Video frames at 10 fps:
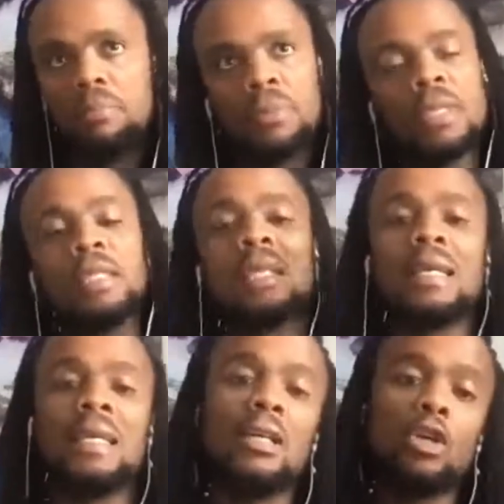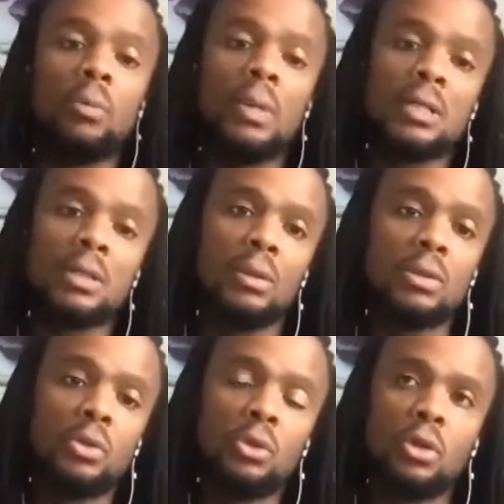Things like e-commerce also
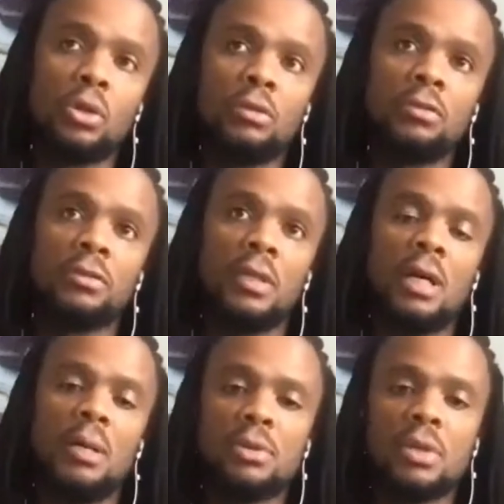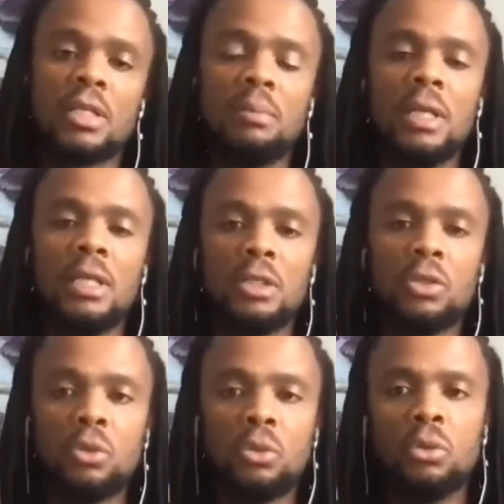took off. So that ability
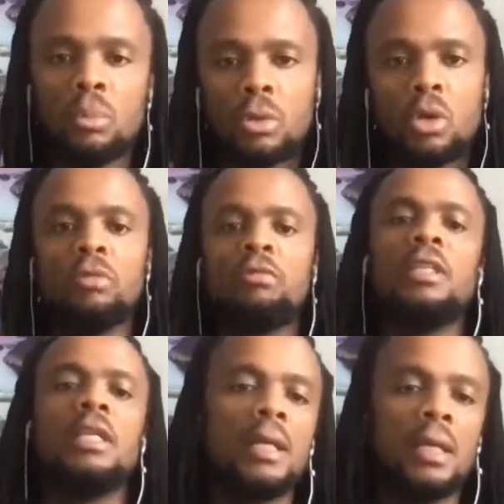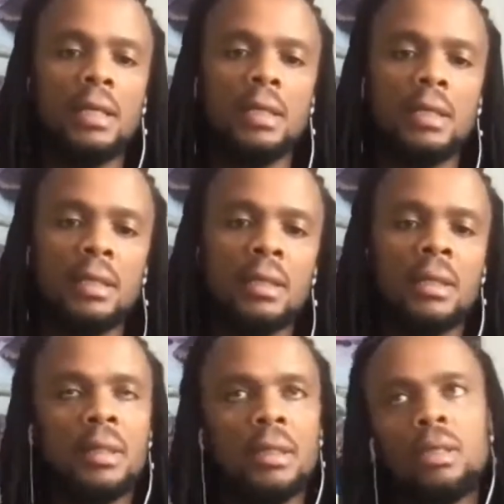to conveniently,
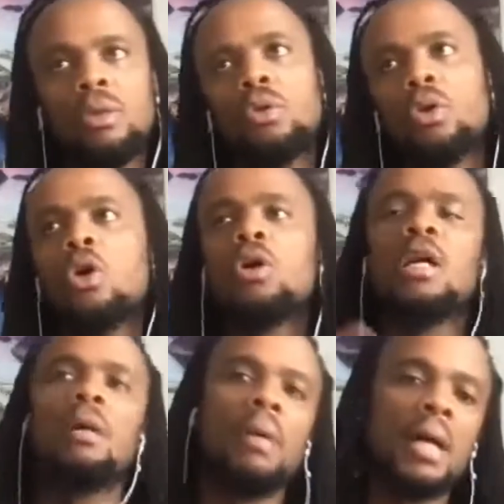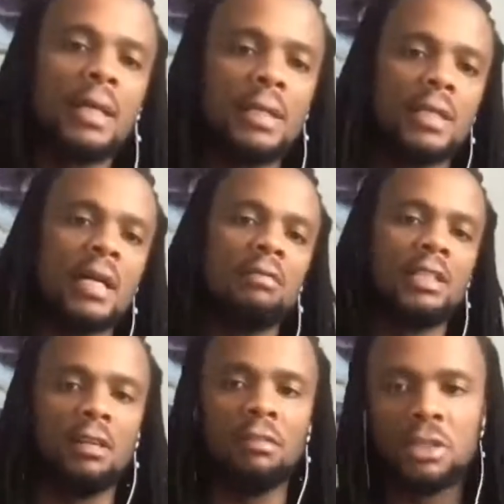order a package and have it
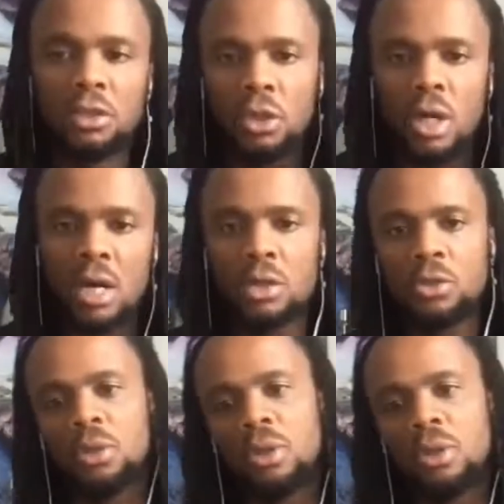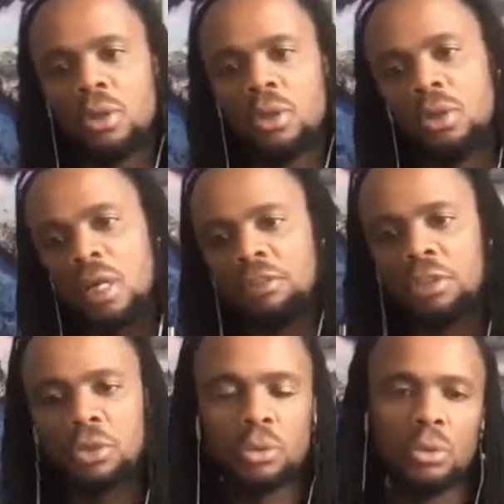delivered to your house without
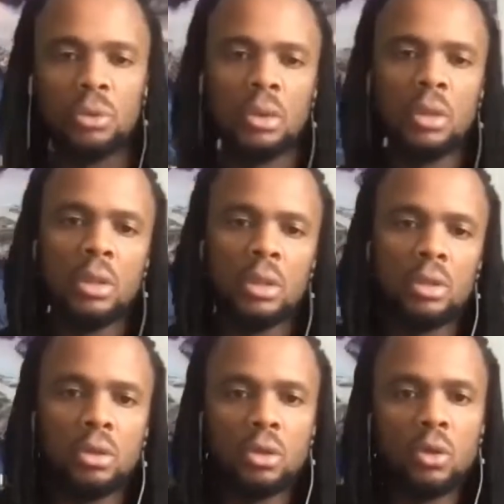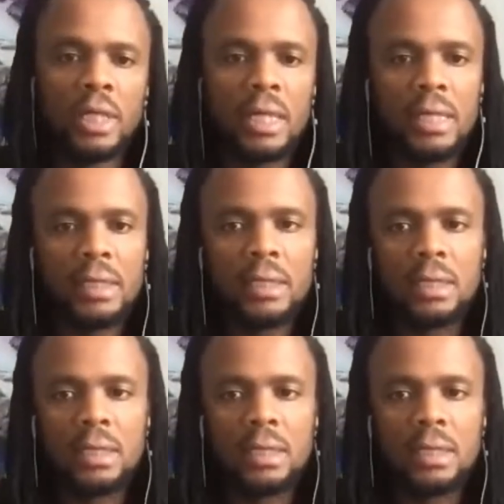having to, go and get it.